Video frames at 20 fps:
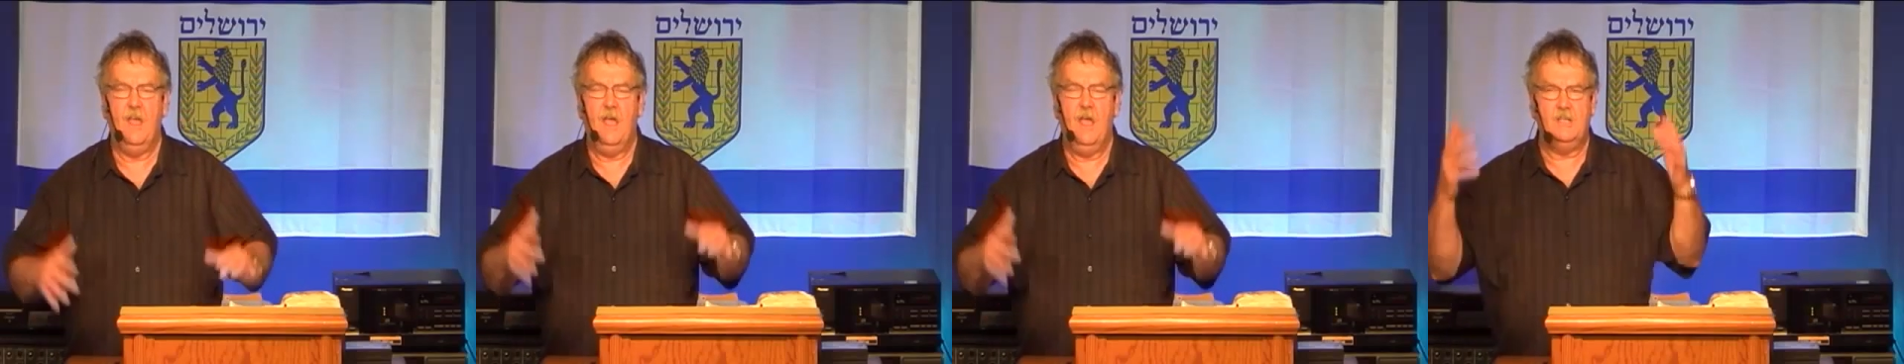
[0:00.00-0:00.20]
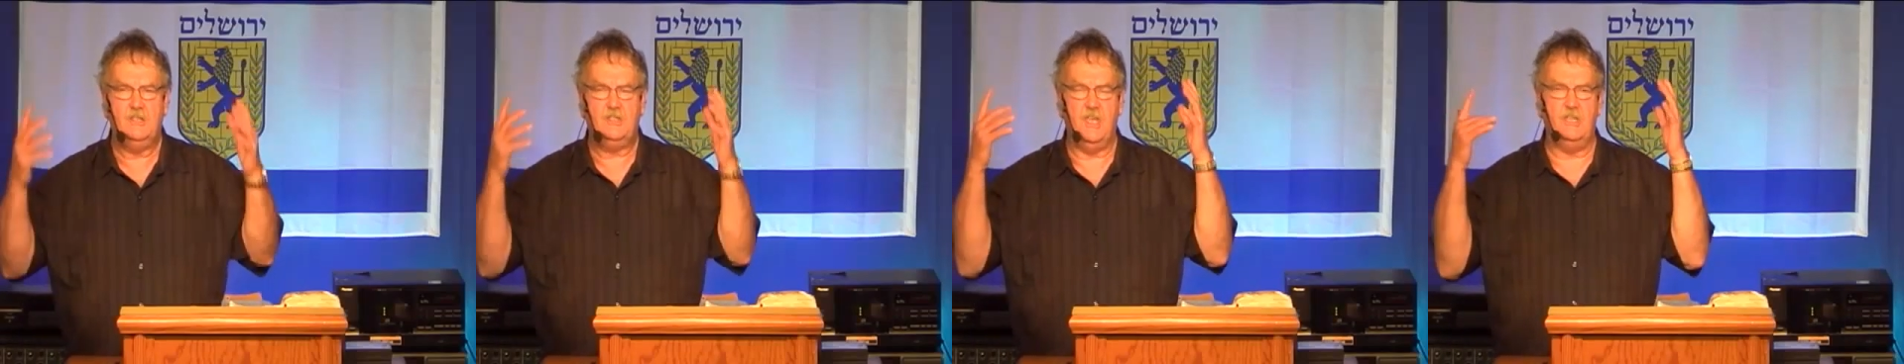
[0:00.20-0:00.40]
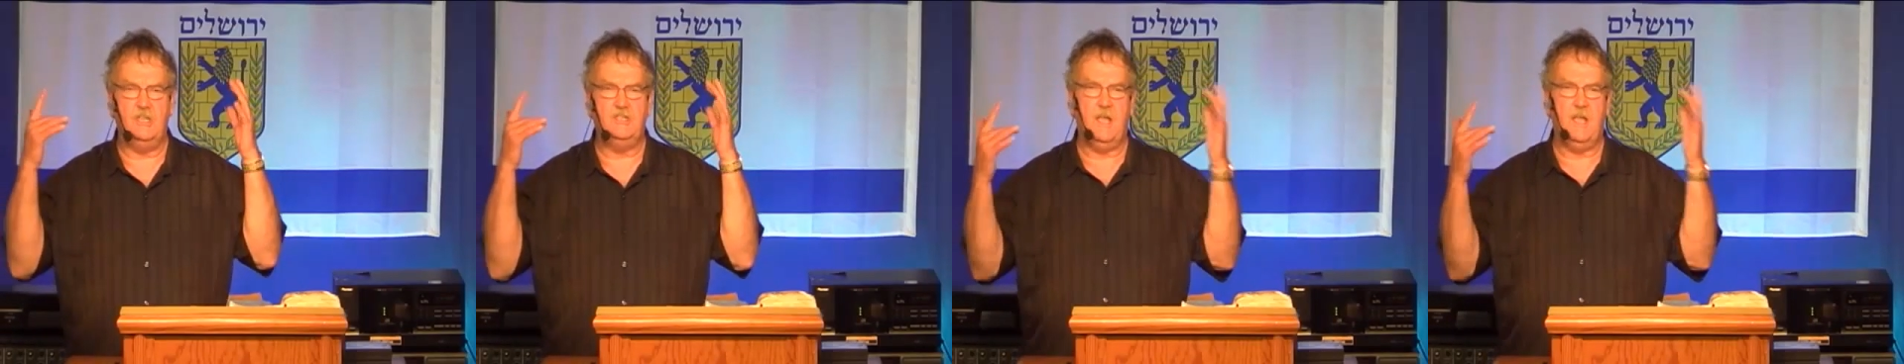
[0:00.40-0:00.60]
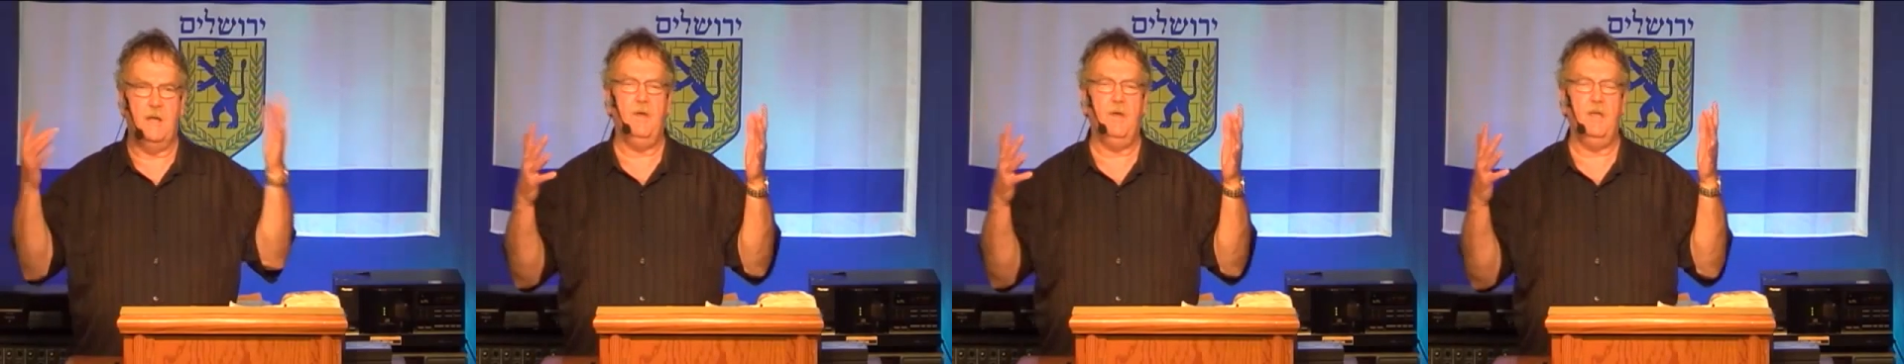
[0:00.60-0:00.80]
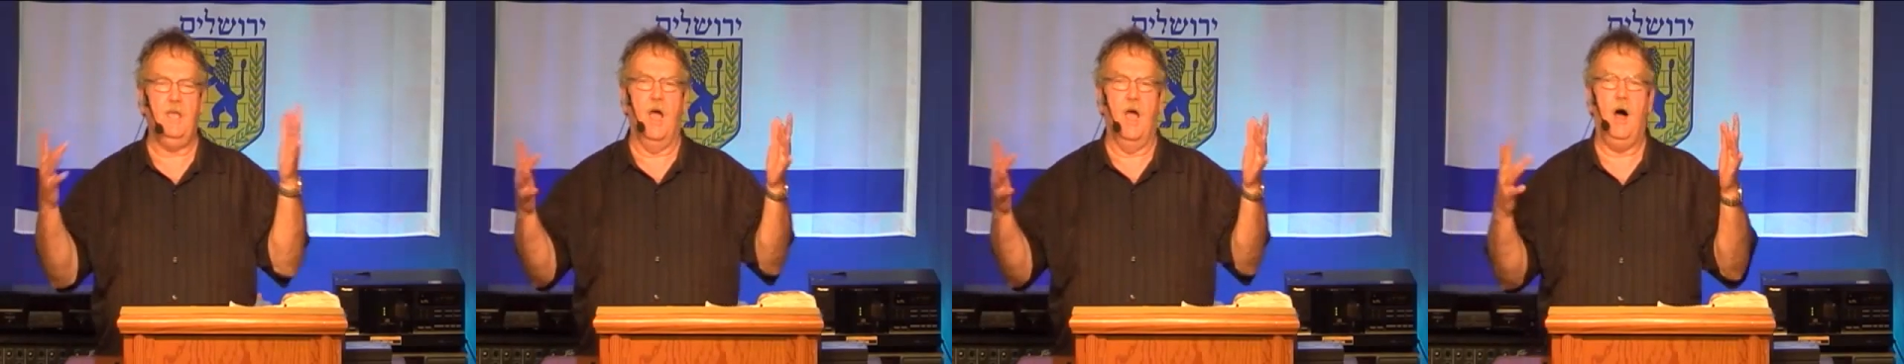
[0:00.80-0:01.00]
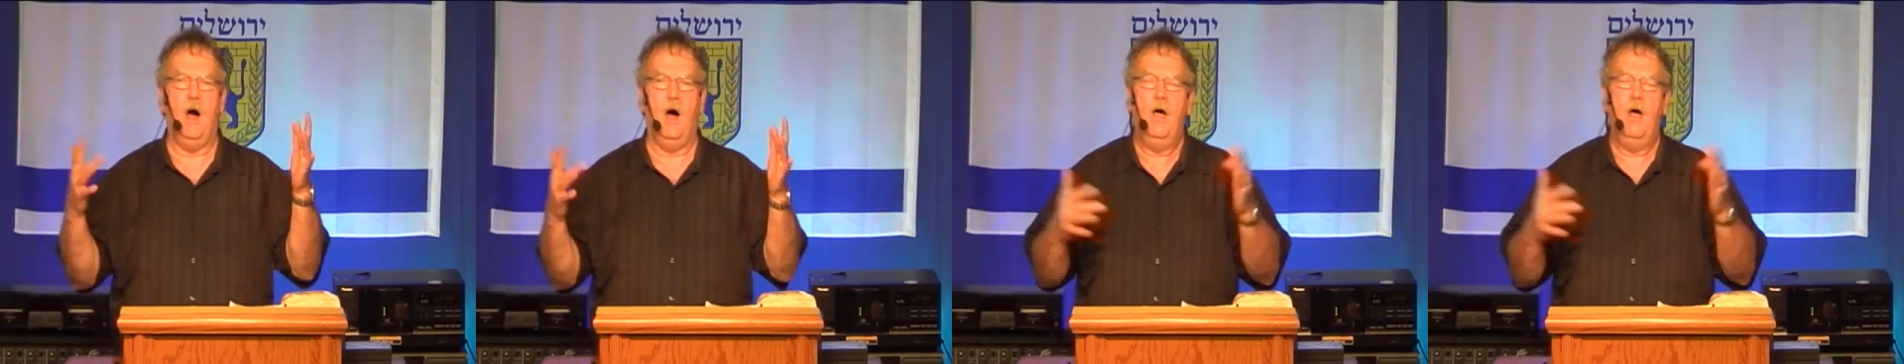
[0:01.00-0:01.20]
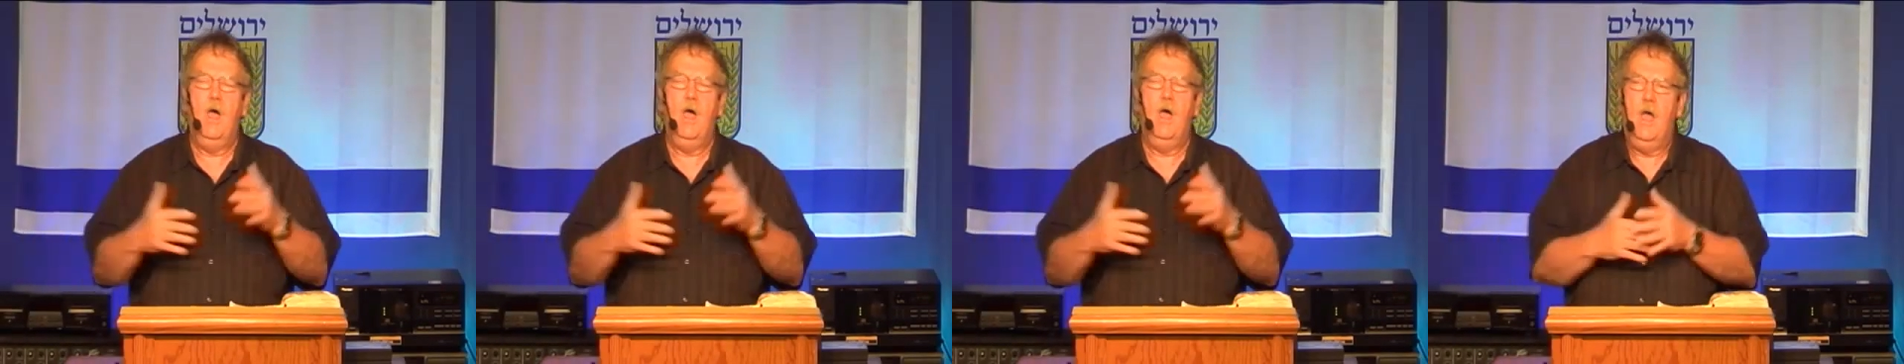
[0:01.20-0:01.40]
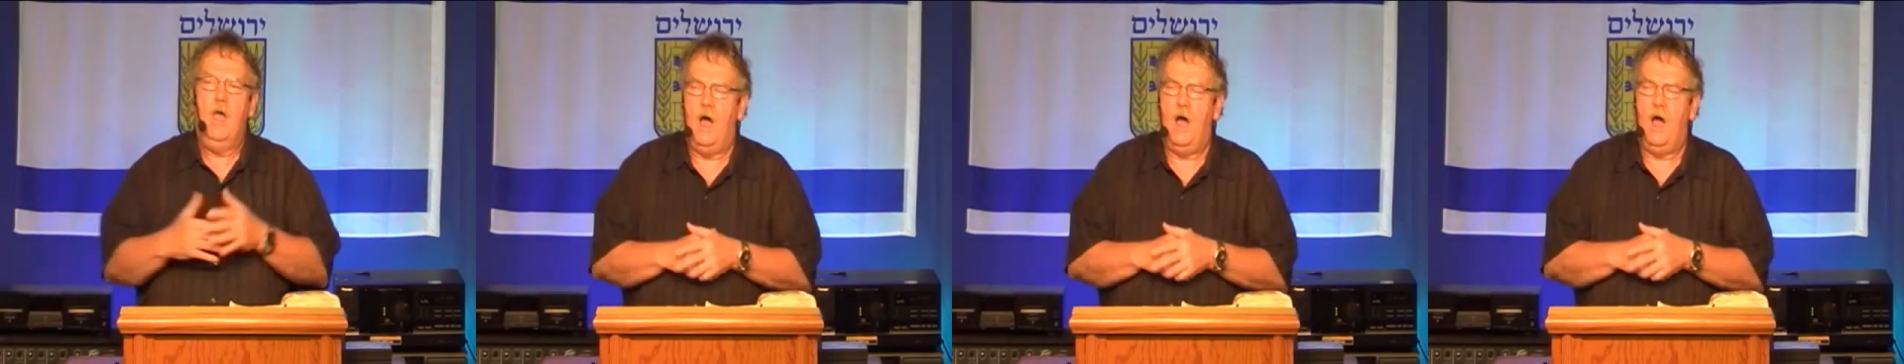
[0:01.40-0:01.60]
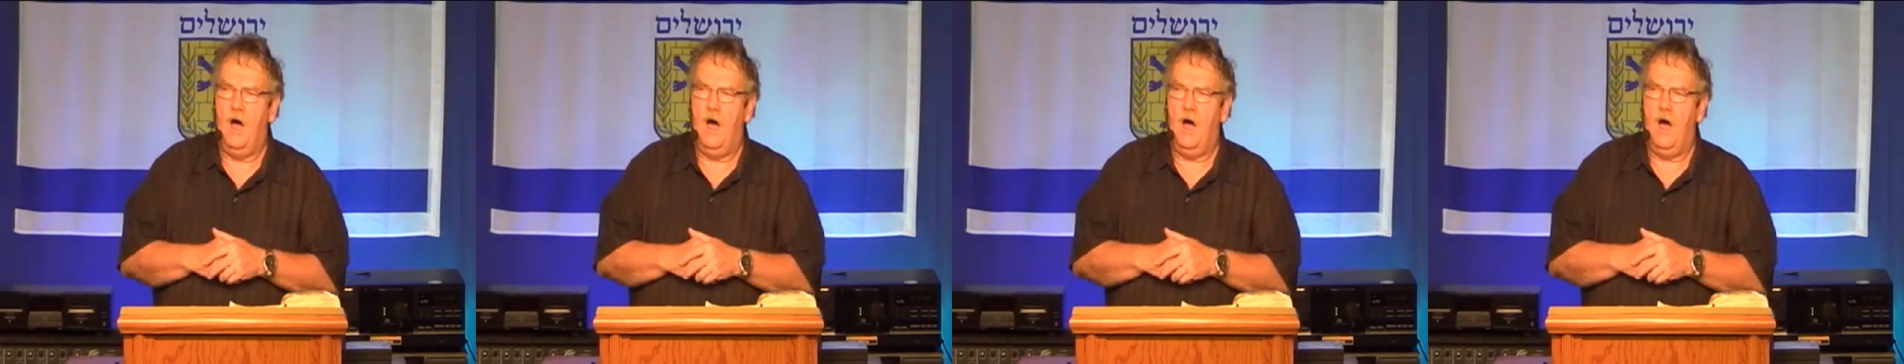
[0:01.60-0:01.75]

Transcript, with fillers: And see, some of y'all uh,